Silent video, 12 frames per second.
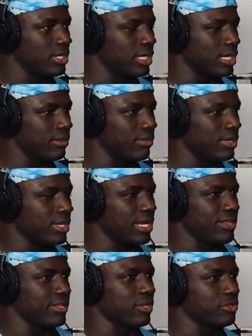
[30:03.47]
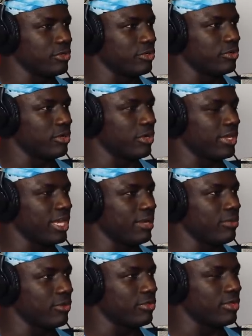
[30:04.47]
um, I think I'll do okay
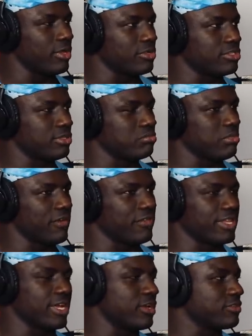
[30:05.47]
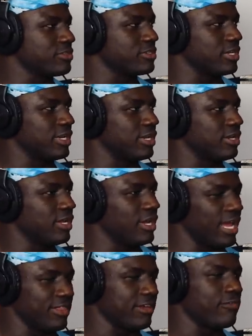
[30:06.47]
at both of those and everything else. Uh,
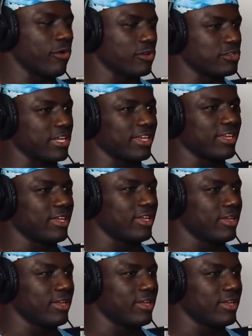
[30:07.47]
I think folks like,